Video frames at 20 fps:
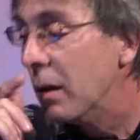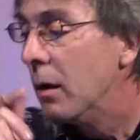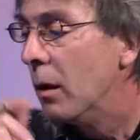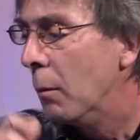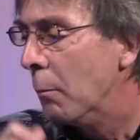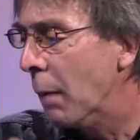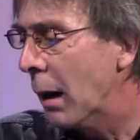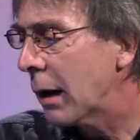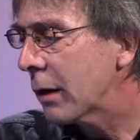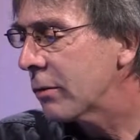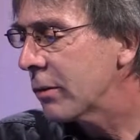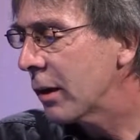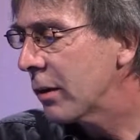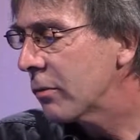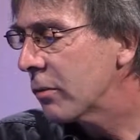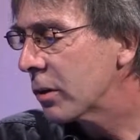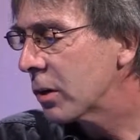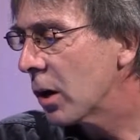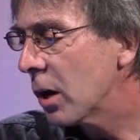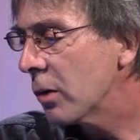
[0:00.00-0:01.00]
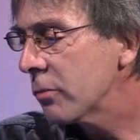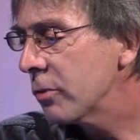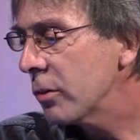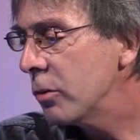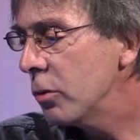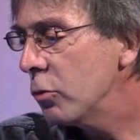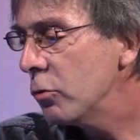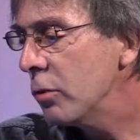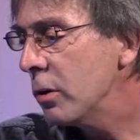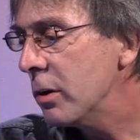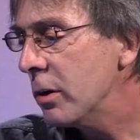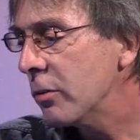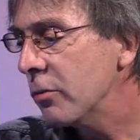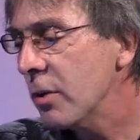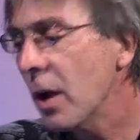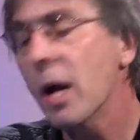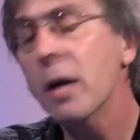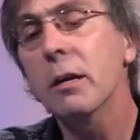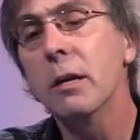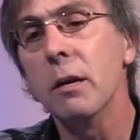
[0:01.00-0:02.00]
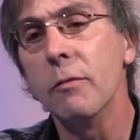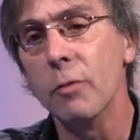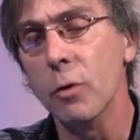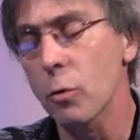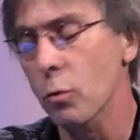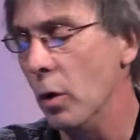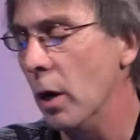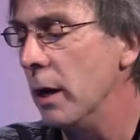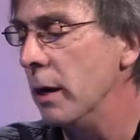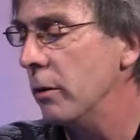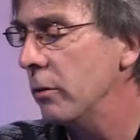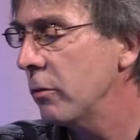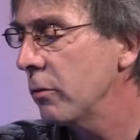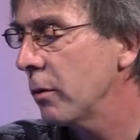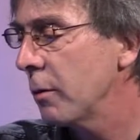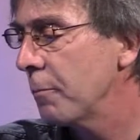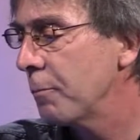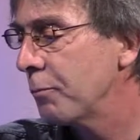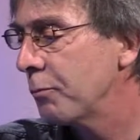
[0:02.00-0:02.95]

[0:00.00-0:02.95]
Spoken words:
Mark says the Constitution does not give you rights,